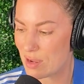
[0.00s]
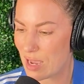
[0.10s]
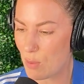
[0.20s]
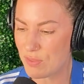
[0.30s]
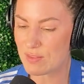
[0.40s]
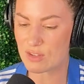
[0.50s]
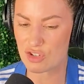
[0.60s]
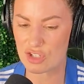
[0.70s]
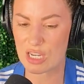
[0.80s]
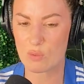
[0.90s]
I would think the
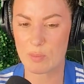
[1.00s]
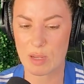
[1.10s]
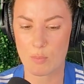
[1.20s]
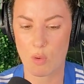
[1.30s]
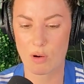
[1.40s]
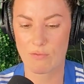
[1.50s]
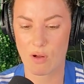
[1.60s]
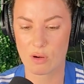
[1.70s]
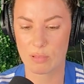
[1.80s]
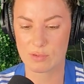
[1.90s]
shin would be a more
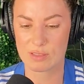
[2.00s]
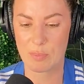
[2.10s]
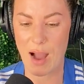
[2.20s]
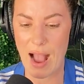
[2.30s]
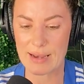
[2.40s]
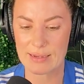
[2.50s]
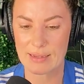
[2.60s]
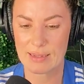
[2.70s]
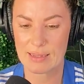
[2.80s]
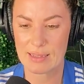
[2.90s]
vulnerable spot.
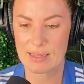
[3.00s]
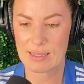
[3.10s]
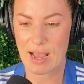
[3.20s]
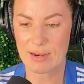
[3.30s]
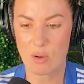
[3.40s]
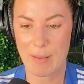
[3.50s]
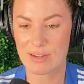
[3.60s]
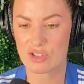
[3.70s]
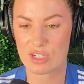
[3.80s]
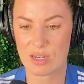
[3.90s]
I know my
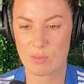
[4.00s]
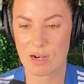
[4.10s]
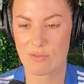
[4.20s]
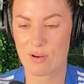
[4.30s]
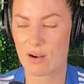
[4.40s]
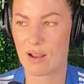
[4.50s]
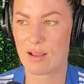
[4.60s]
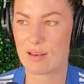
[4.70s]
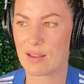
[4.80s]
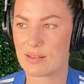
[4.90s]
shin, whenever,
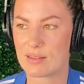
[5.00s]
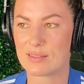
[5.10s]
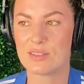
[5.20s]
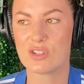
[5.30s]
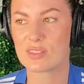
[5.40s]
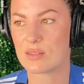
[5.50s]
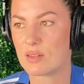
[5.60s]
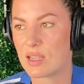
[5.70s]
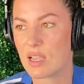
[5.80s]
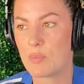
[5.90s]

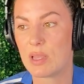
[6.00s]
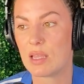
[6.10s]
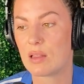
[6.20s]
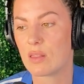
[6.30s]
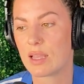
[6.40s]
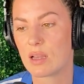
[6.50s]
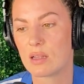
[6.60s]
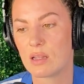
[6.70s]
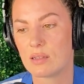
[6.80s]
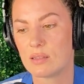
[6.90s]
it could be like
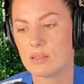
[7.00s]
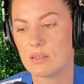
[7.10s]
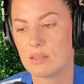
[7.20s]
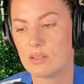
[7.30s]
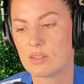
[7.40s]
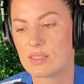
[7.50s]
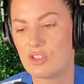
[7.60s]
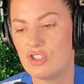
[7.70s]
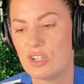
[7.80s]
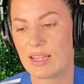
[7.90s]
just a
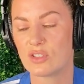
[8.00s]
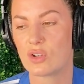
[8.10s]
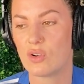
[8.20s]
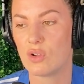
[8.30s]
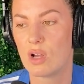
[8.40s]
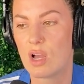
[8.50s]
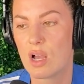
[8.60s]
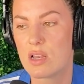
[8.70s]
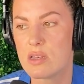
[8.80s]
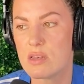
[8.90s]
gentle
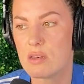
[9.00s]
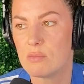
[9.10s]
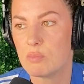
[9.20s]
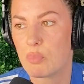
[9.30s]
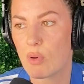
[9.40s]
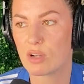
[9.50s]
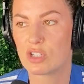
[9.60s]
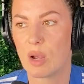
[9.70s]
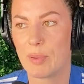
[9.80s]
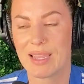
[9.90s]
brush
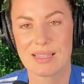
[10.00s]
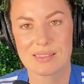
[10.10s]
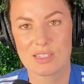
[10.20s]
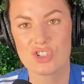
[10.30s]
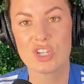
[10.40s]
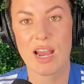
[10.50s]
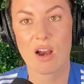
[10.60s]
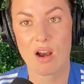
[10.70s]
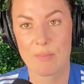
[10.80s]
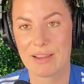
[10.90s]
up against a
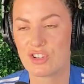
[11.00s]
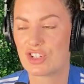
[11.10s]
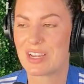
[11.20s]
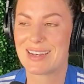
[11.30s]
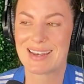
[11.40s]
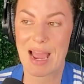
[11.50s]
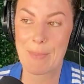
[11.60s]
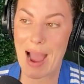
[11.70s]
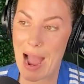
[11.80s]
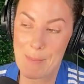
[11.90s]
chair on my shin, and
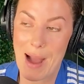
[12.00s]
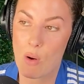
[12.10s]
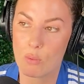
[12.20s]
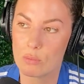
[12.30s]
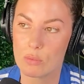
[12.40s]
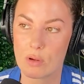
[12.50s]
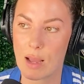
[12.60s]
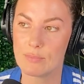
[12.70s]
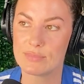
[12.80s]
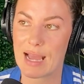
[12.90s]
I'm out.
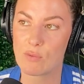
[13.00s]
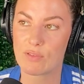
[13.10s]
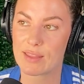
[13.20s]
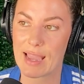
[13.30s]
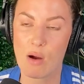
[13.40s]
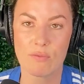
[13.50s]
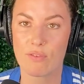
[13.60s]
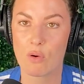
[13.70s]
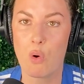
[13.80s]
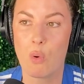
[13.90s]
I'm down for the count
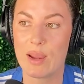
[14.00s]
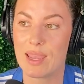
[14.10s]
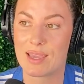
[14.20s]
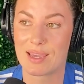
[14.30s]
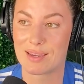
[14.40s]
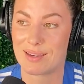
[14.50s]
for a week.